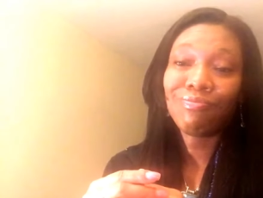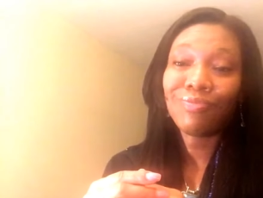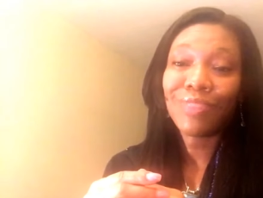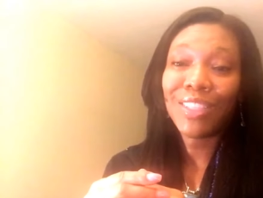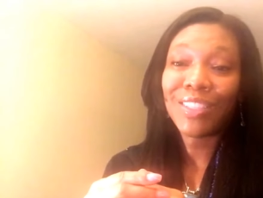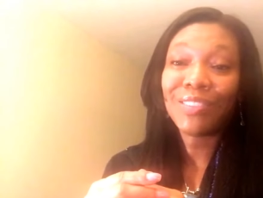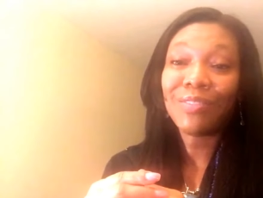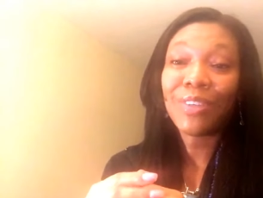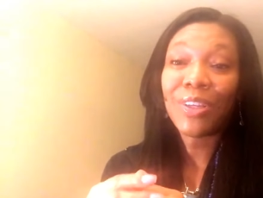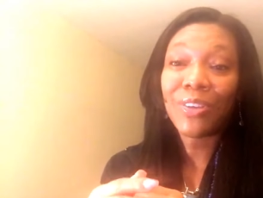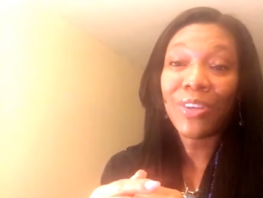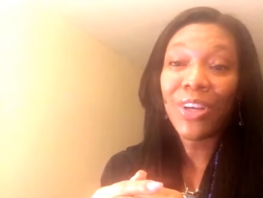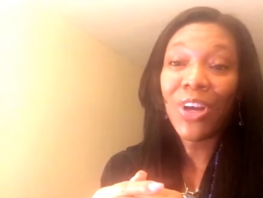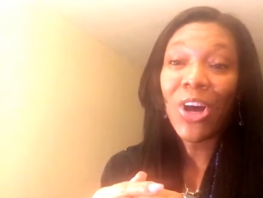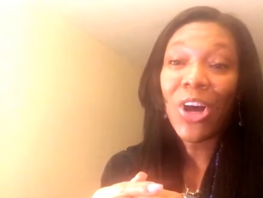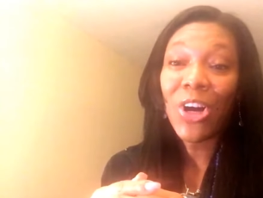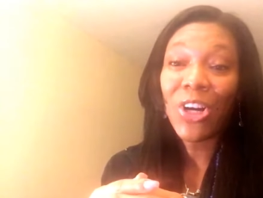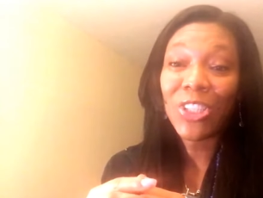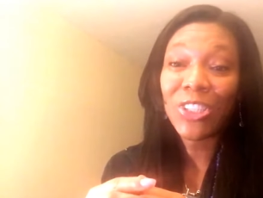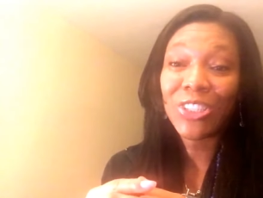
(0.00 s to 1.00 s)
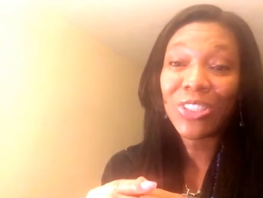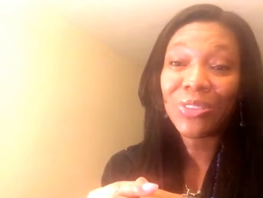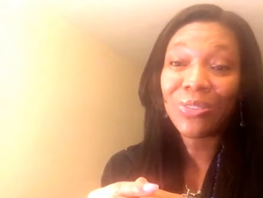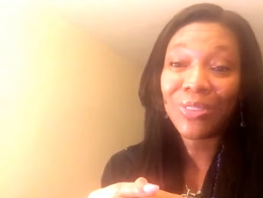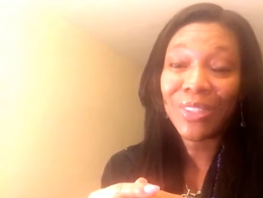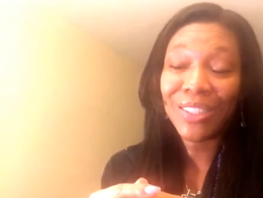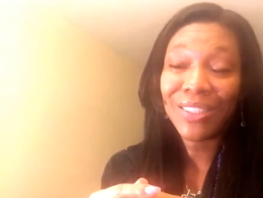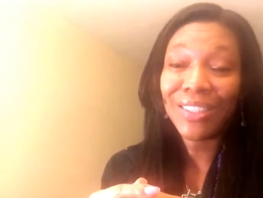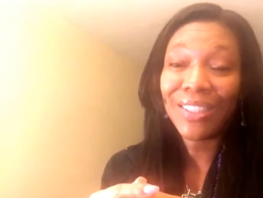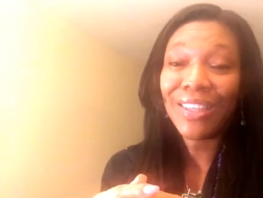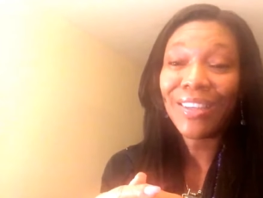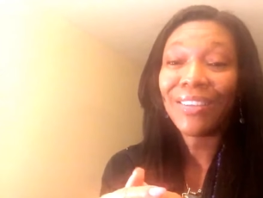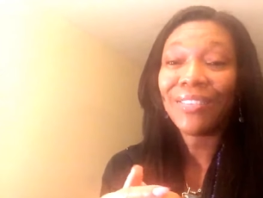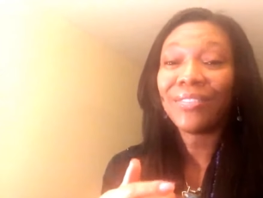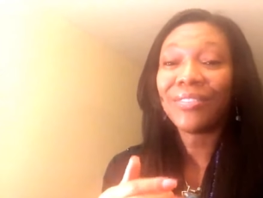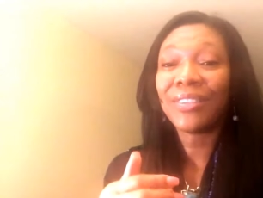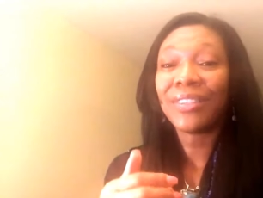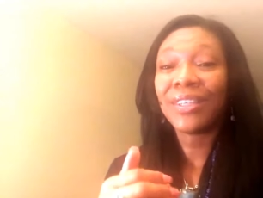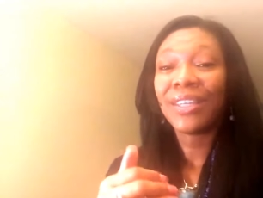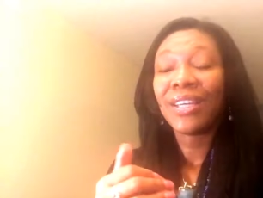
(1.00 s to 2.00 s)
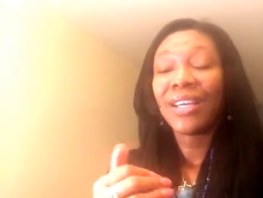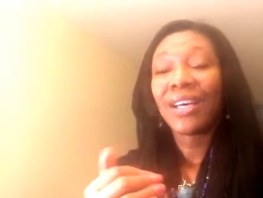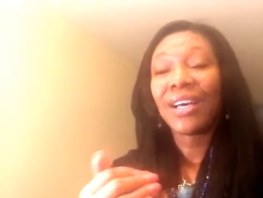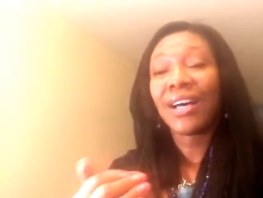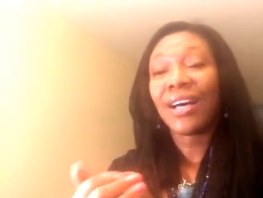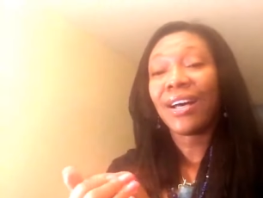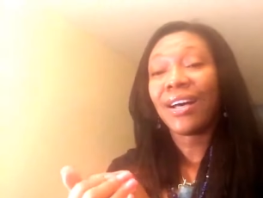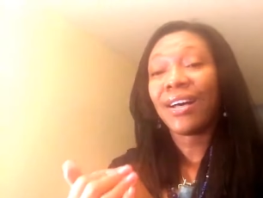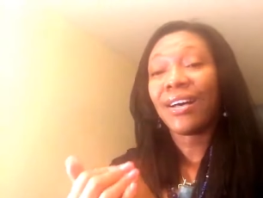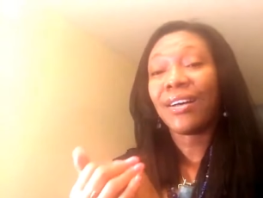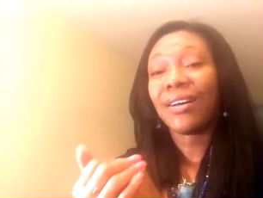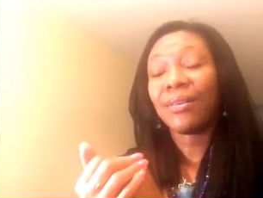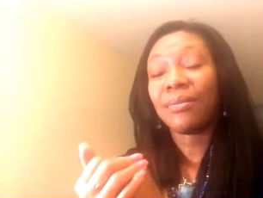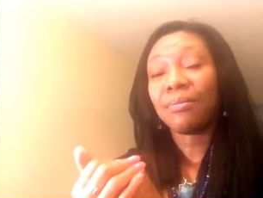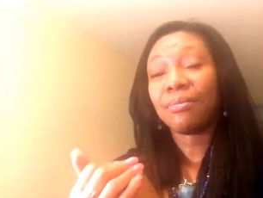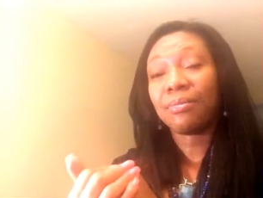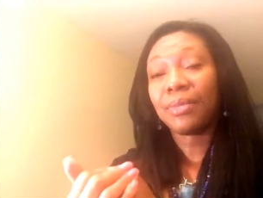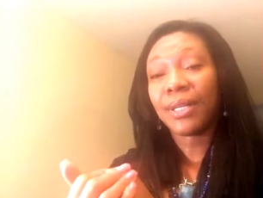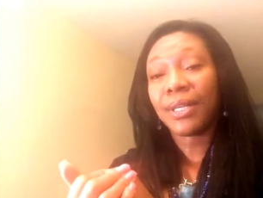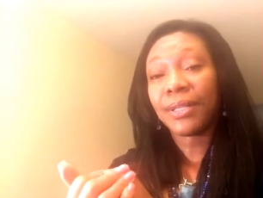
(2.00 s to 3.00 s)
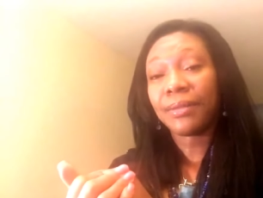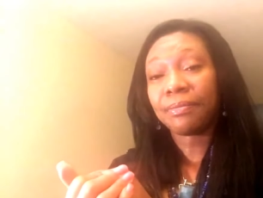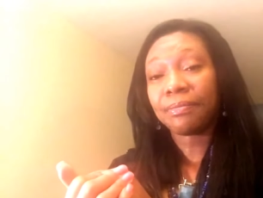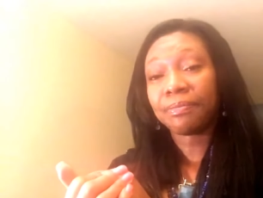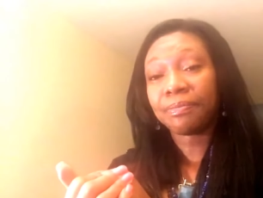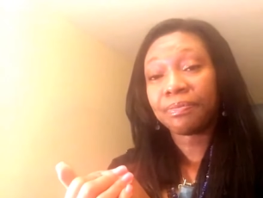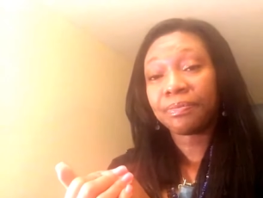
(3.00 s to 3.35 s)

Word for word: it's very hard to relive um, but